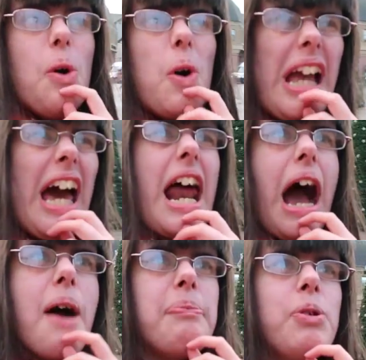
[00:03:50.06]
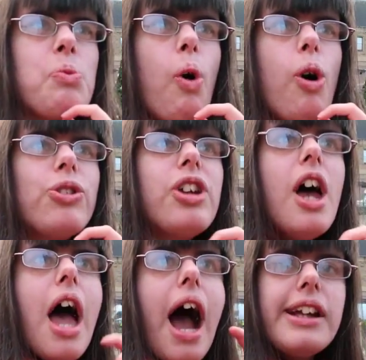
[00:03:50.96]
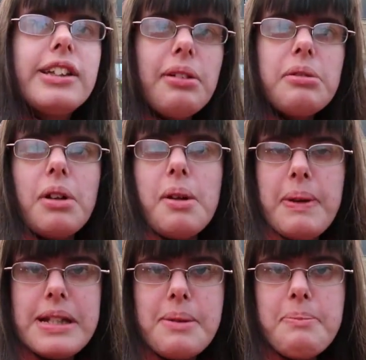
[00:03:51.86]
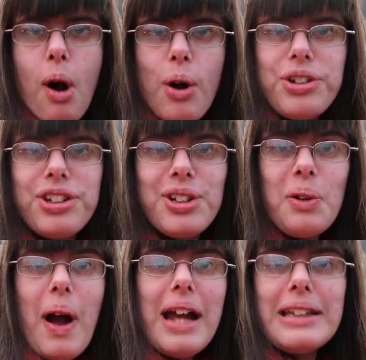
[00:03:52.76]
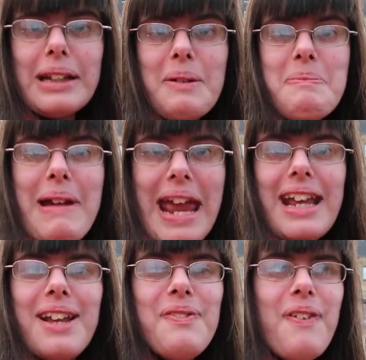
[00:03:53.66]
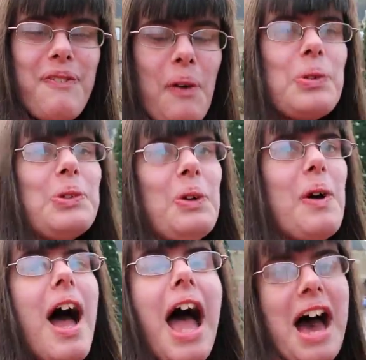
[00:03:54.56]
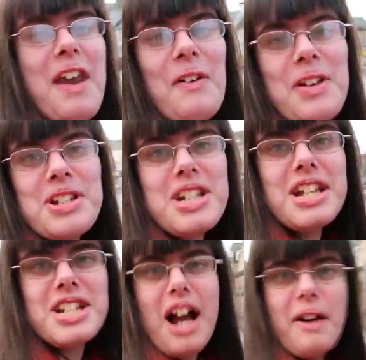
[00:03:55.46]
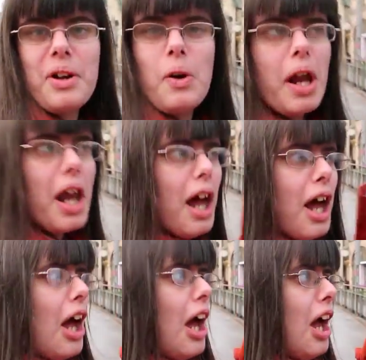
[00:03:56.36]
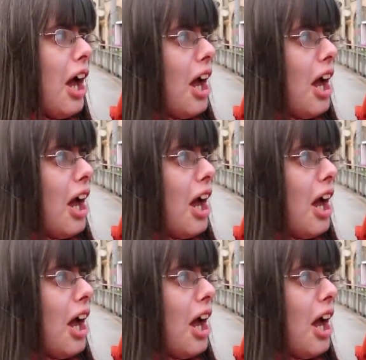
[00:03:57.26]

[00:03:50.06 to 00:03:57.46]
what kind of happened was I slipped on a piece of moss, so I didn't make the photo. And all you see is Sharon going, eh?